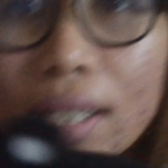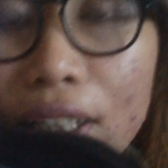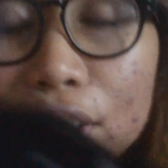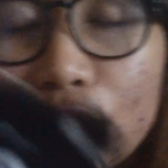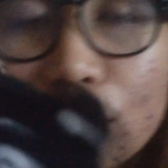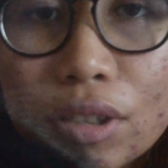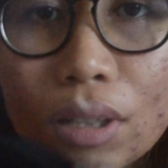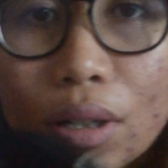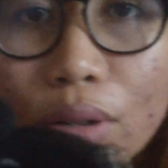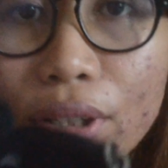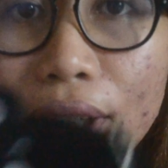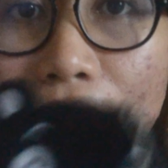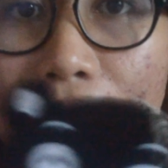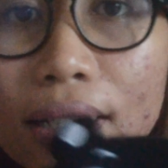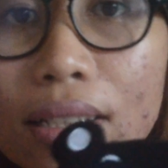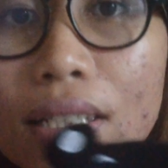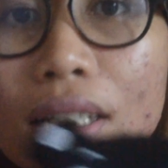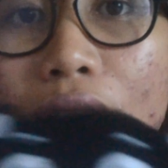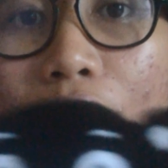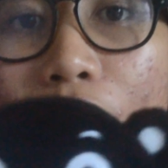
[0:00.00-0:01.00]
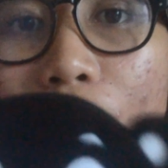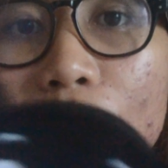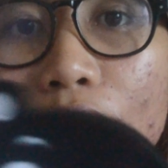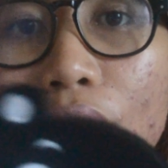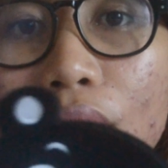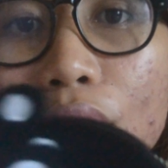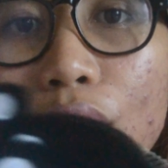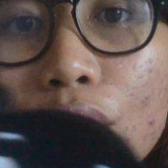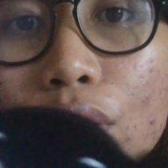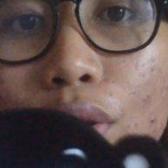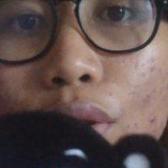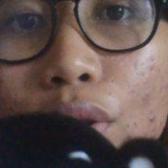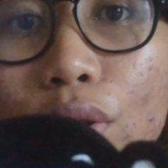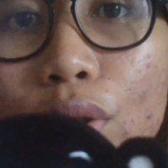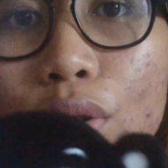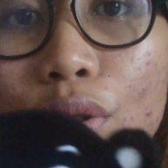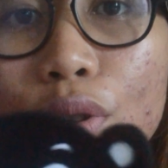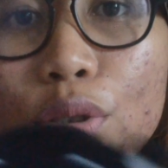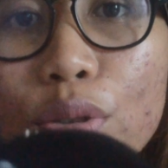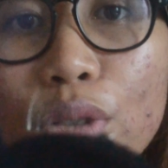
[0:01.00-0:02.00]
As you know that
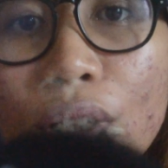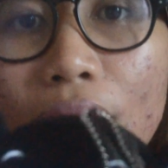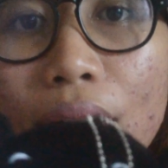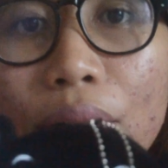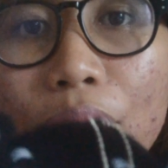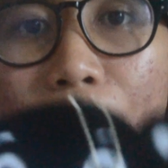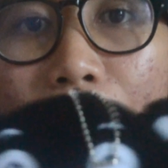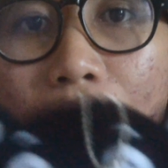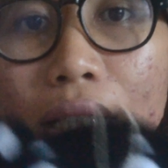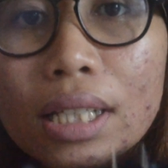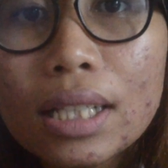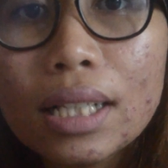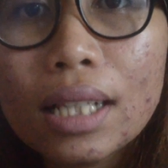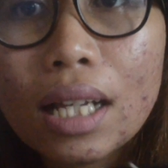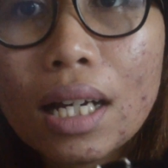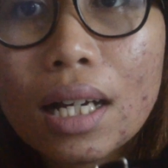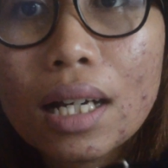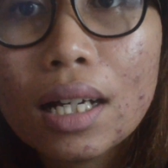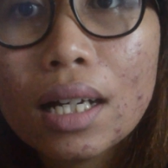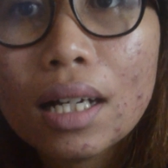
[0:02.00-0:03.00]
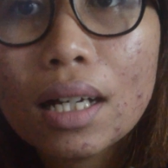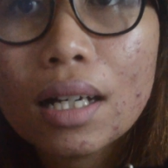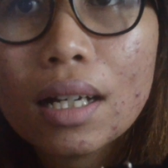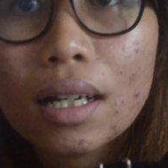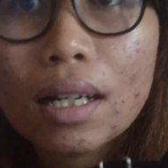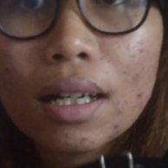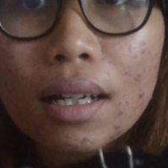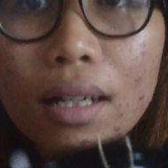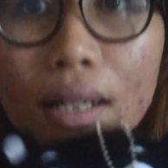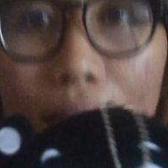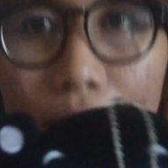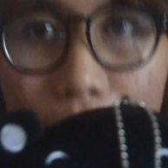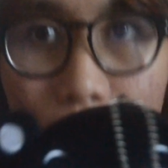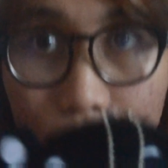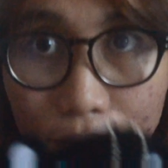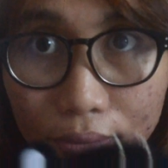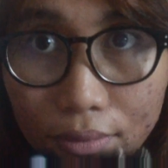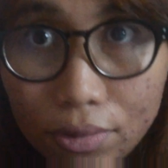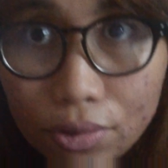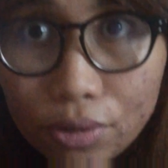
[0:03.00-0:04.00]
Suga really,
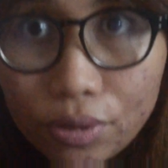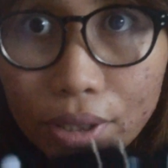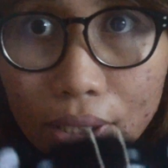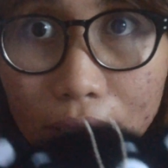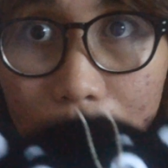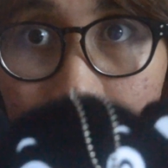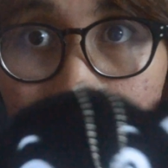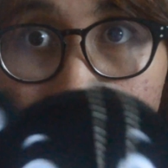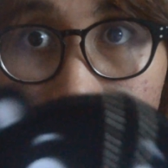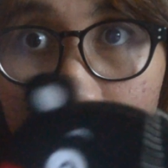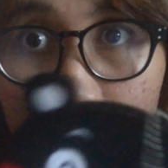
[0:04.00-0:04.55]
really